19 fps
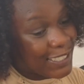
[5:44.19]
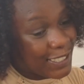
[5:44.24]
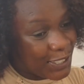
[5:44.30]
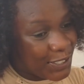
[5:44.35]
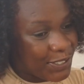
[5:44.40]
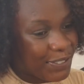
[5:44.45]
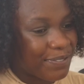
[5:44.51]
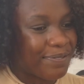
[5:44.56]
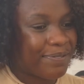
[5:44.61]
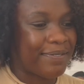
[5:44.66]
So,
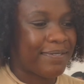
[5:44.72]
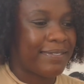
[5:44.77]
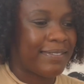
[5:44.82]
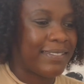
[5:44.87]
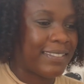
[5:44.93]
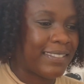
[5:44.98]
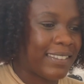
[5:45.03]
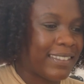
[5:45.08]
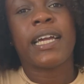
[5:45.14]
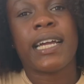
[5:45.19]

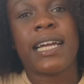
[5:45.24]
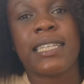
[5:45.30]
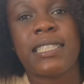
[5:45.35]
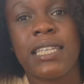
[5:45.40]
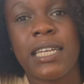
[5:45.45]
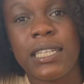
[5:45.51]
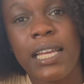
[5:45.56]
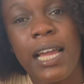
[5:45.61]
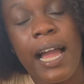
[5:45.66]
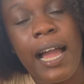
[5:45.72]
like I
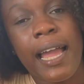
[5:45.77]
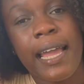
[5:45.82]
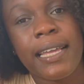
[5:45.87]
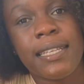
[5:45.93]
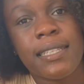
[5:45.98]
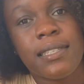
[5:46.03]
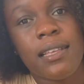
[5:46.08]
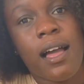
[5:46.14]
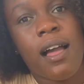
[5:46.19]
said, guys,